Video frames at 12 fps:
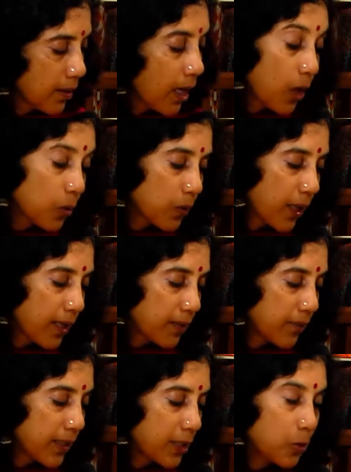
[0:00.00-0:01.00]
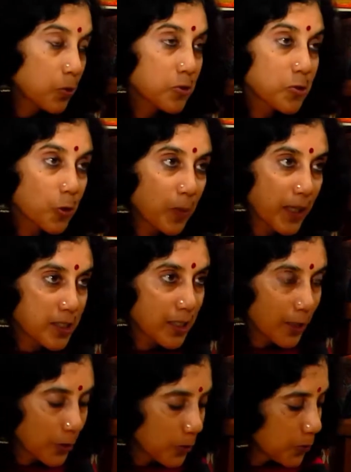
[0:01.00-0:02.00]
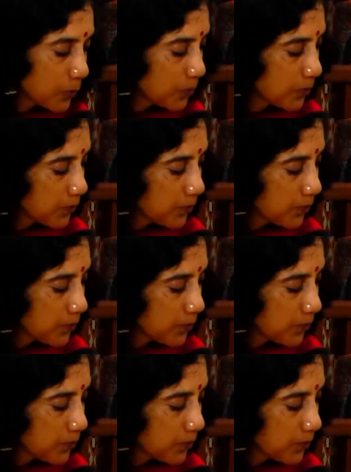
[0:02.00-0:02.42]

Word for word: How could I when he looked so much like you?